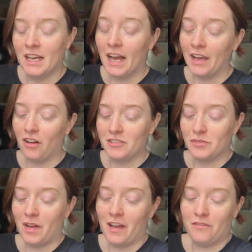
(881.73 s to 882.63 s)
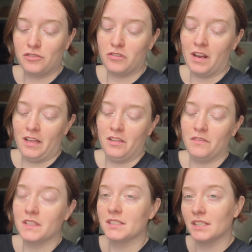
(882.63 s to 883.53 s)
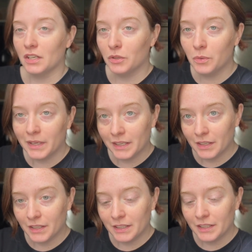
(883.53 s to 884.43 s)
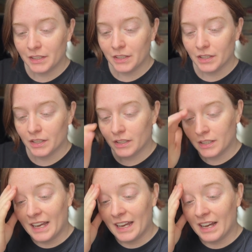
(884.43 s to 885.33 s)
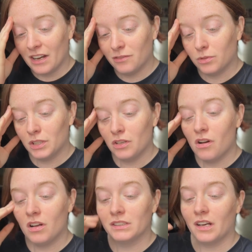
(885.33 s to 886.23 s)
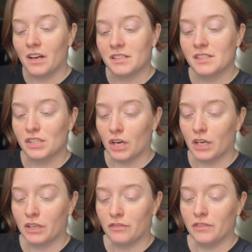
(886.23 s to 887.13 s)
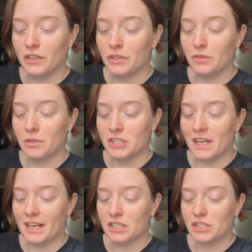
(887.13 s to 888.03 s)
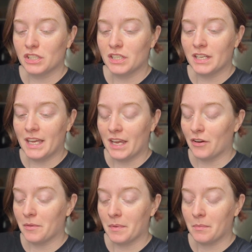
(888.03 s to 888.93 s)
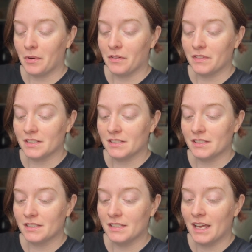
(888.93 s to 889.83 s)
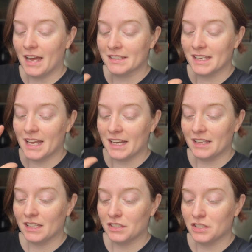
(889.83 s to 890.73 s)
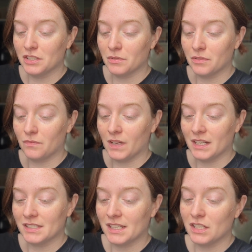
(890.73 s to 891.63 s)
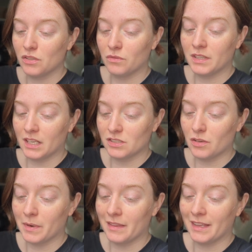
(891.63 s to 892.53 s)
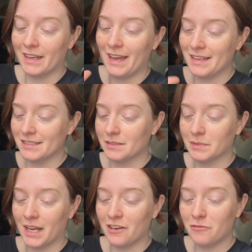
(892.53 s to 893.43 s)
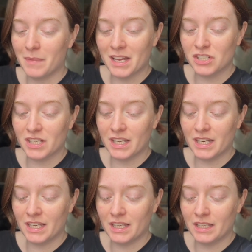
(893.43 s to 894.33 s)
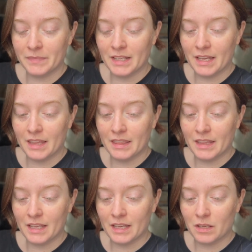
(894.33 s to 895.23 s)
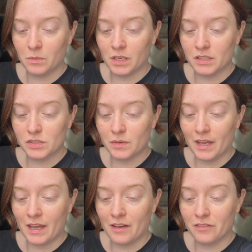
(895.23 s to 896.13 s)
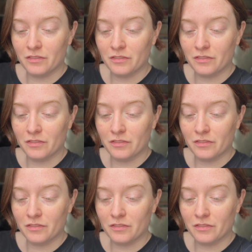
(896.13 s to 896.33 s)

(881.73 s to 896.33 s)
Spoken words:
I also have Trial of the Sun Queen on here. I have one called Us Dark Few, which I actually can't remember if it has anything to do with fantasy. I don't think so, but I think it has some kind of magic in it. And then what else do I have?